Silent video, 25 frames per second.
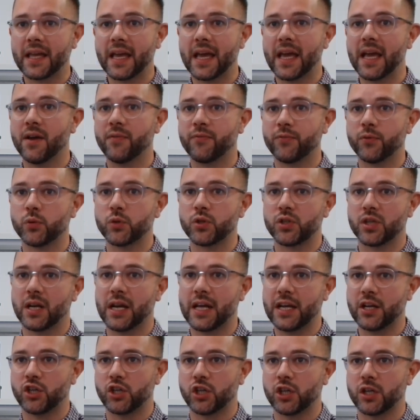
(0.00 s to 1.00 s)
careful
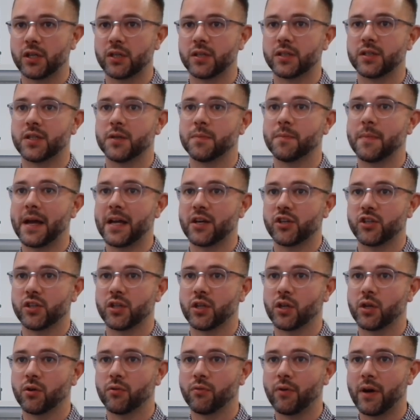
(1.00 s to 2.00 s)
selection to match
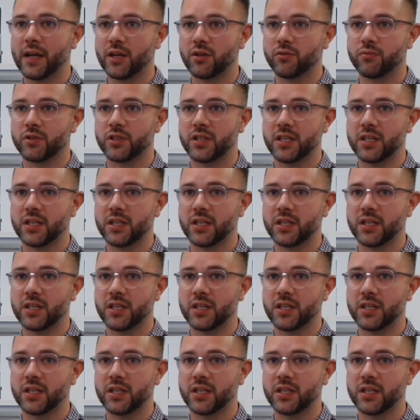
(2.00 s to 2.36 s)
the correct